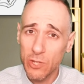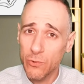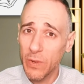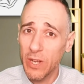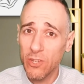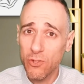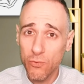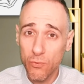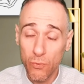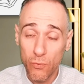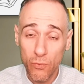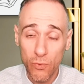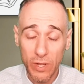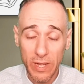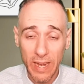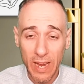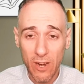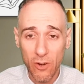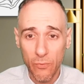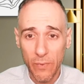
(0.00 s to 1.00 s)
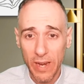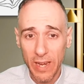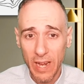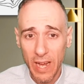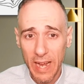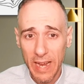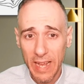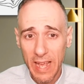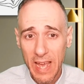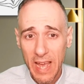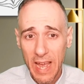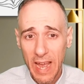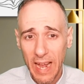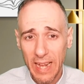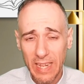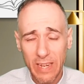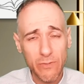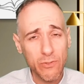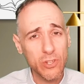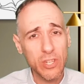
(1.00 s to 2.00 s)
as well as ruling out a rate hike.
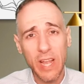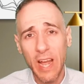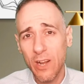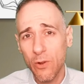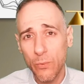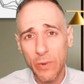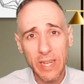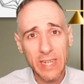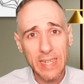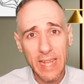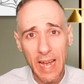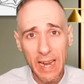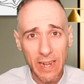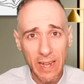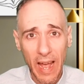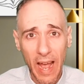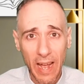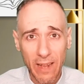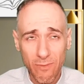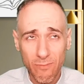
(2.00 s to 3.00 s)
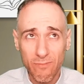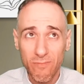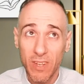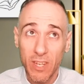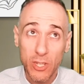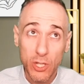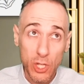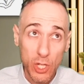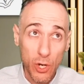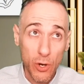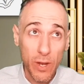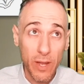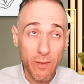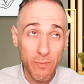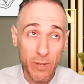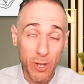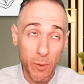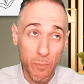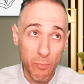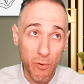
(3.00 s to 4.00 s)
And then after you had a weak data
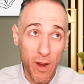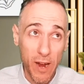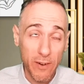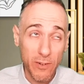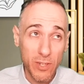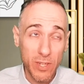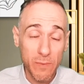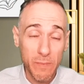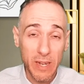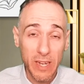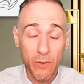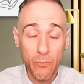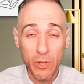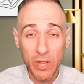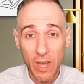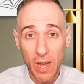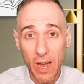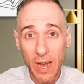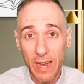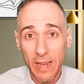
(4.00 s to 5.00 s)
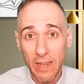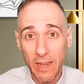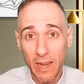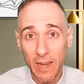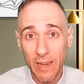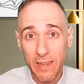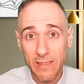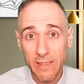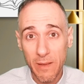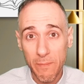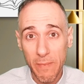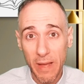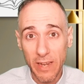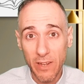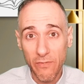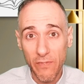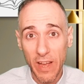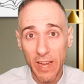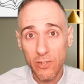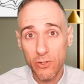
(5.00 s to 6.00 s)
prior to the meeting with the ISM
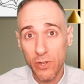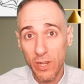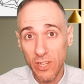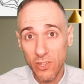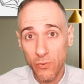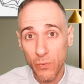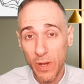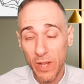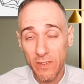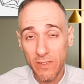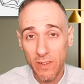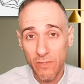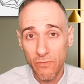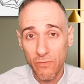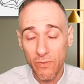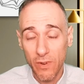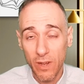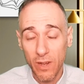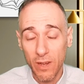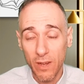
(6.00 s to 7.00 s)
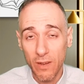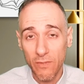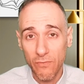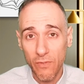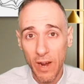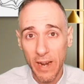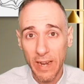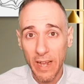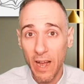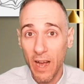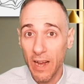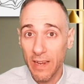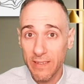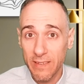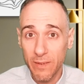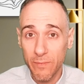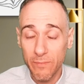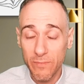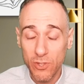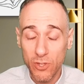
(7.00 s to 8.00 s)
manufacturing, as well as on Friday,
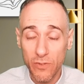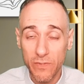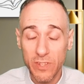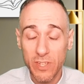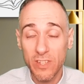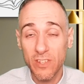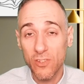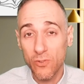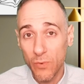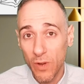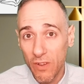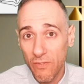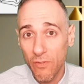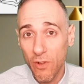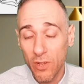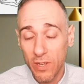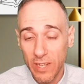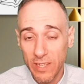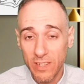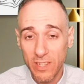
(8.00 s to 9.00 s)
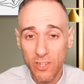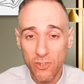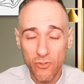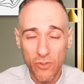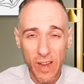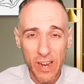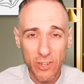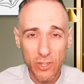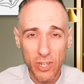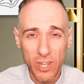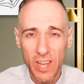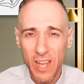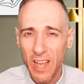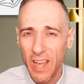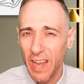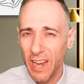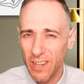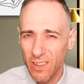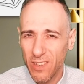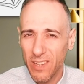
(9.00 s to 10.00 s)
ISM services as well falling into contraction.
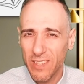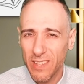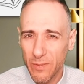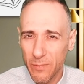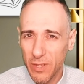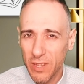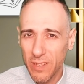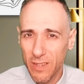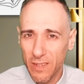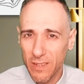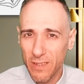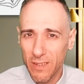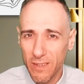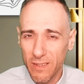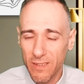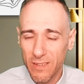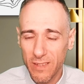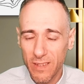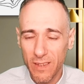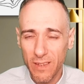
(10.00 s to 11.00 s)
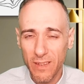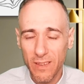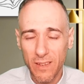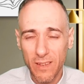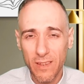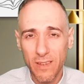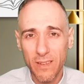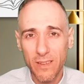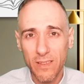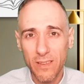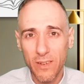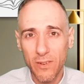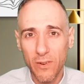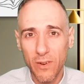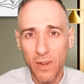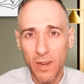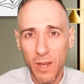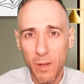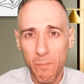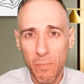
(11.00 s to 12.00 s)
And you look at some of
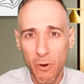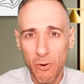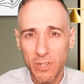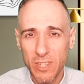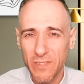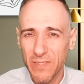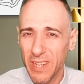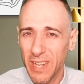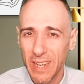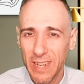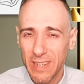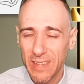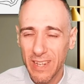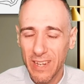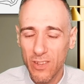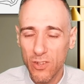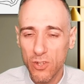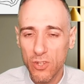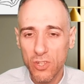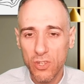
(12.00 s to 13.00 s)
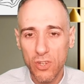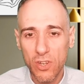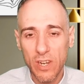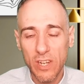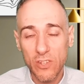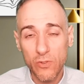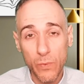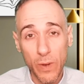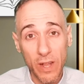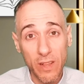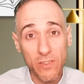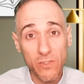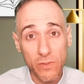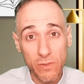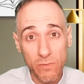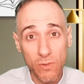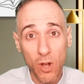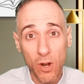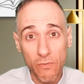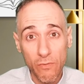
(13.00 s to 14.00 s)
their components of it, didn't look too good, as well
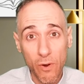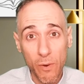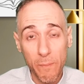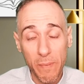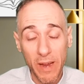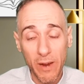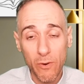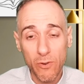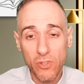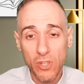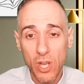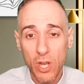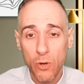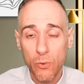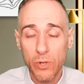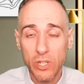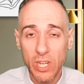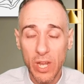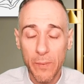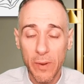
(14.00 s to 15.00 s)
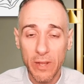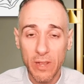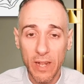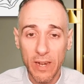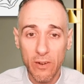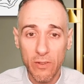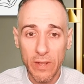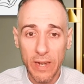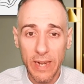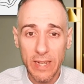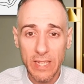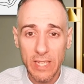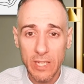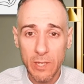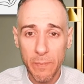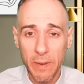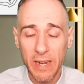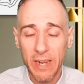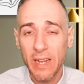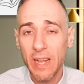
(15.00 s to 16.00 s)
as non-farm payrolls, which came out lighter than
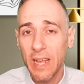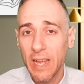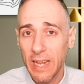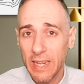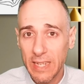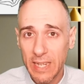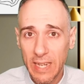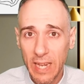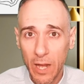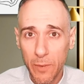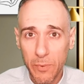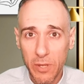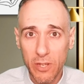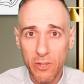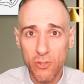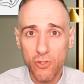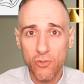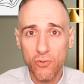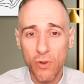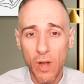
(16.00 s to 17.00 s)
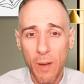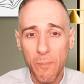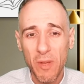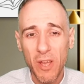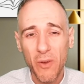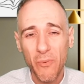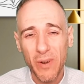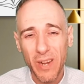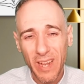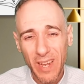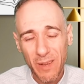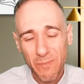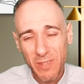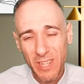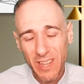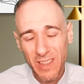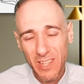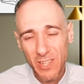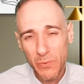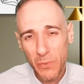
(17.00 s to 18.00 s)
anticipated. It did help yields drop. When it
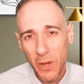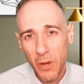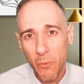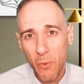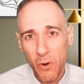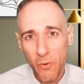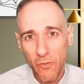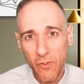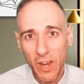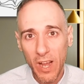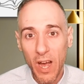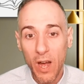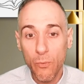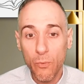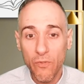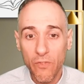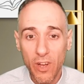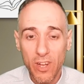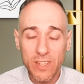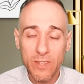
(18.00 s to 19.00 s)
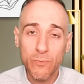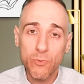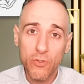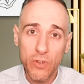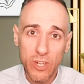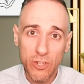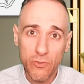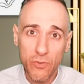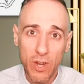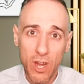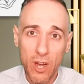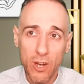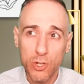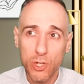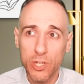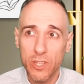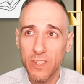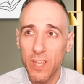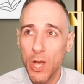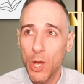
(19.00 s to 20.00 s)
comes to this week, what have we got? We've got some treasury
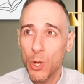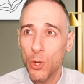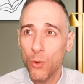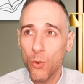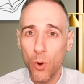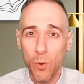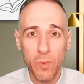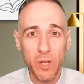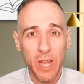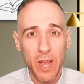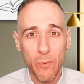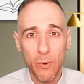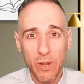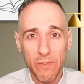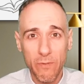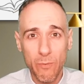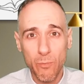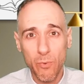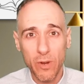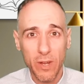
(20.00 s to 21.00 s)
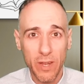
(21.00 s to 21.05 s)
auctions. Normally, I wouldn't